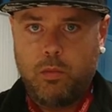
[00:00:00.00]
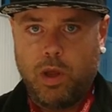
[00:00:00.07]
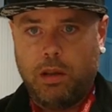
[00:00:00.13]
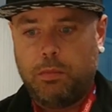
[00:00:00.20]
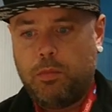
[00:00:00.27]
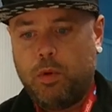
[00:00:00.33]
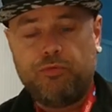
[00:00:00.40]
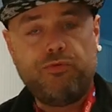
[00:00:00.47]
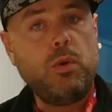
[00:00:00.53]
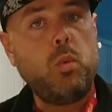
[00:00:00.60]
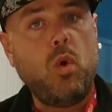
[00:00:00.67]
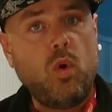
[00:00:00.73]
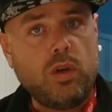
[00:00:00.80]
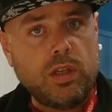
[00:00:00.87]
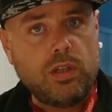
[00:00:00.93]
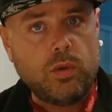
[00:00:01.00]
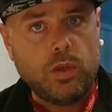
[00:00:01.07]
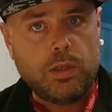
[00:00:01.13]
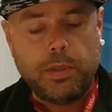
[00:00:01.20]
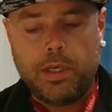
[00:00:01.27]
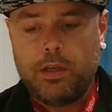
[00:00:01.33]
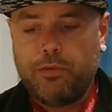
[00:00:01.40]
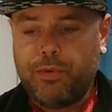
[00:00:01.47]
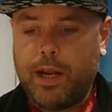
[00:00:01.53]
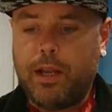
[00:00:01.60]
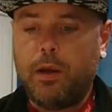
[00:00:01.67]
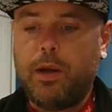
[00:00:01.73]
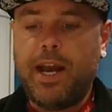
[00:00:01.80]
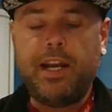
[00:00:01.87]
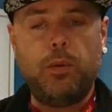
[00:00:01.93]
well, rewarded, so to speak.
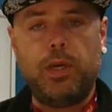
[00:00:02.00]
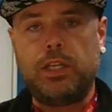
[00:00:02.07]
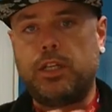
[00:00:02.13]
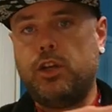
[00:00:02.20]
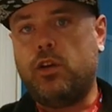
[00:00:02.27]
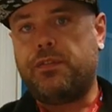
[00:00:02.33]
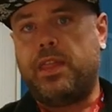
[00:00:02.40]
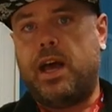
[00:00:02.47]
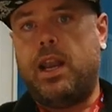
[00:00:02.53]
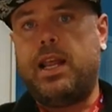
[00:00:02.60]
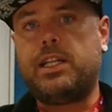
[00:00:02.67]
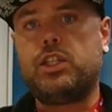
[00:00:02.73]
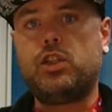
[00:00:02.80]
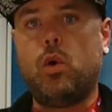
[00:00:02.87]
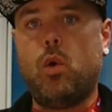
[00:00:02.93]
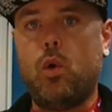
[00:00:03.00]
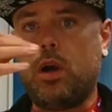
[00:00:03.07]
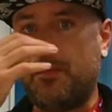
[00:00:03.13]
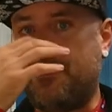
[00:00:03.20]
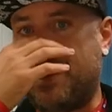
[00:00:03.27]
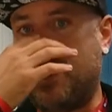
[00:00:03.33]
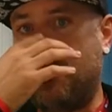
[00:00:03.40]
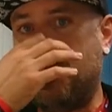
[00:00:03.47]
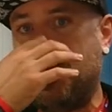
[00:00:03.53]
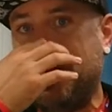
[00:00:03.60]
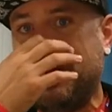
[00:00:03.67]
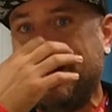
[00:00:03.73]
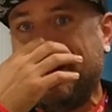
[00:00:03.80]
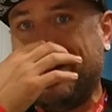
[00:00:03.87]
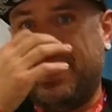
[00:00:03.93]
Right, anyways, enough of that. Let's talk about
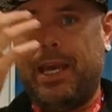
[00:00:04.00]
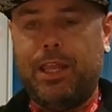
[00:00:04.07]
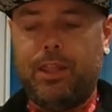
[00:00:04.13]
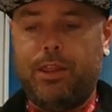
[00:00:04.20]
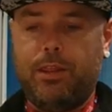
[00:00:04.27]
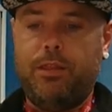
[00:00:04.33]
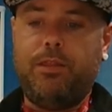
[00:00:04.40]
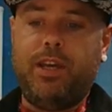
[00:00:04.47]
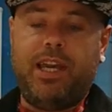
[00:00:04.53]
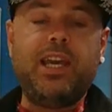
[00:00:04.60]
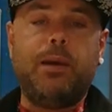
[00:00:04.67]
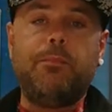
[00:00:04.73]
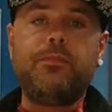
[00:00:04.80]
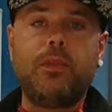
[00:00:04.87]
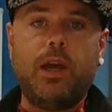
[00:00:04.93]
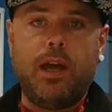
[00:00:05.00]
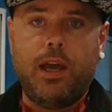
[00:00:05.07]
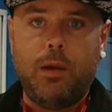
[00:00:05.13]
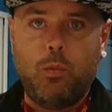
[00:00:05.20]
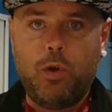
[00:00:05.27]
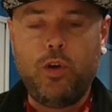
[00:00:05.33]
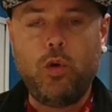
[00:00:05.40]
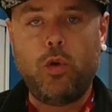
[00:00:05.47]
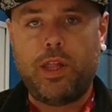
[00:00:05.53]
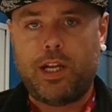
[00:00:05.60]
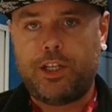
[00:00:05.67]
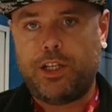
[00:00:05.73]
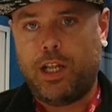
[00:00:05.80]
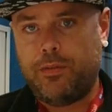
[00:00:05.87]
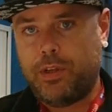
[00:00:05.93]
uh, the game. Um, we know
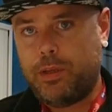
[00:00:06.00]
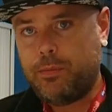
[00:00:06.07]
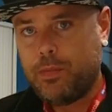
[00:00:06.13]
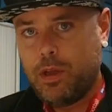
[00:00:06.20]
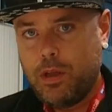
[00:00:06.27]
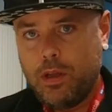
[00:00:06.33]
that Shelvey